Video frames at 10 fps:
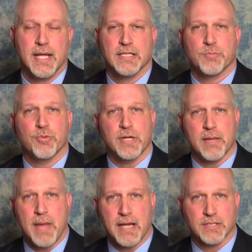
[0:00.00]
It's pretty
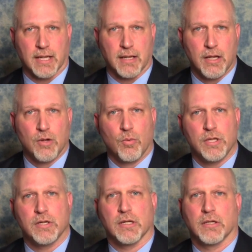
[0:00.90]
amazing
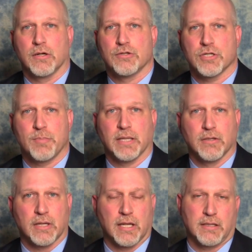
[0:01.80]
what you can learn just by
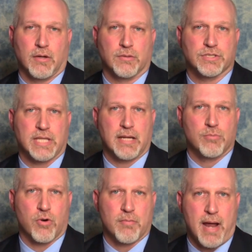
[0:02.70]
looking at the old
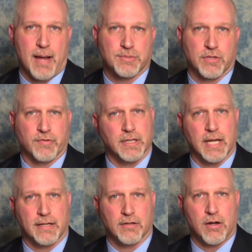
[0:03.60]
Sanborn maps over at
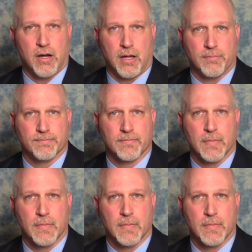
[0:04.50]
Niter Hall.